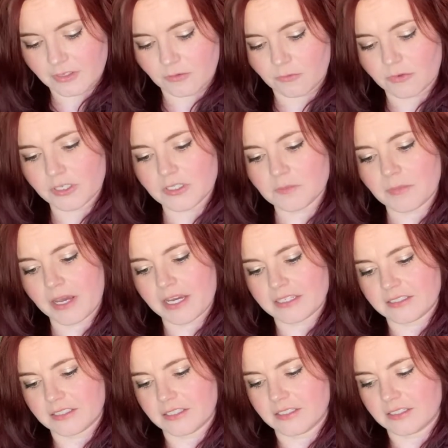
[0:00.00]
What does
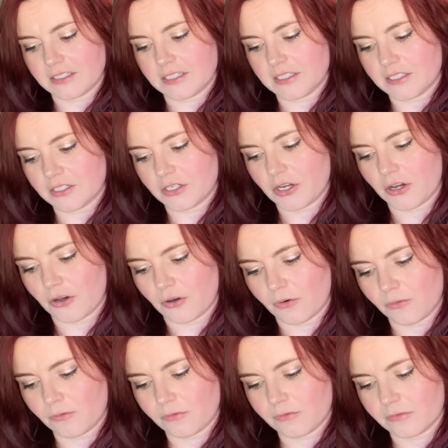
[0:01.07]
Pisces need to know
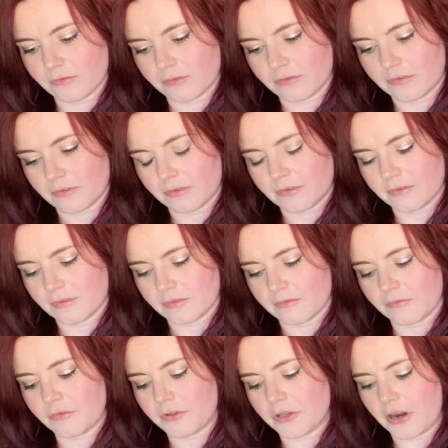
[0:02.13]

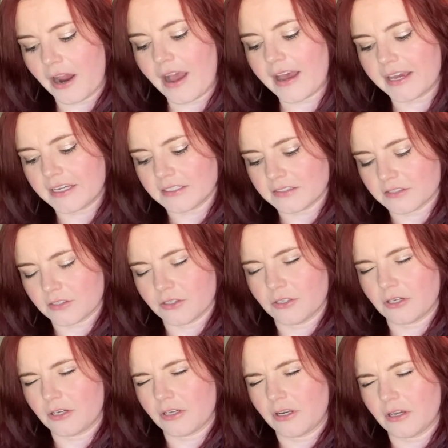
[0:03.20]
for their highest good
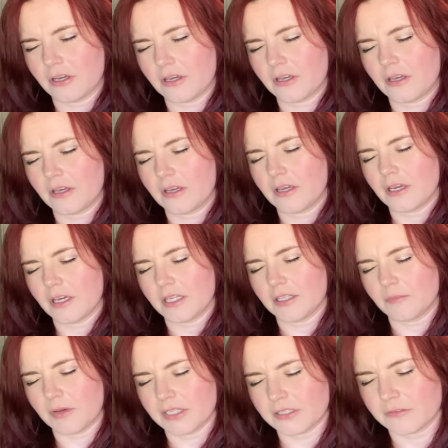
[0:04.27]
in the
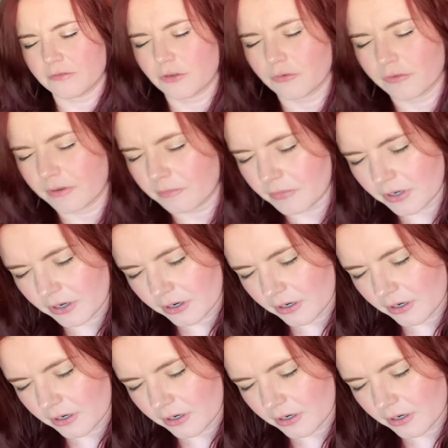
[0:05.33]
month of November?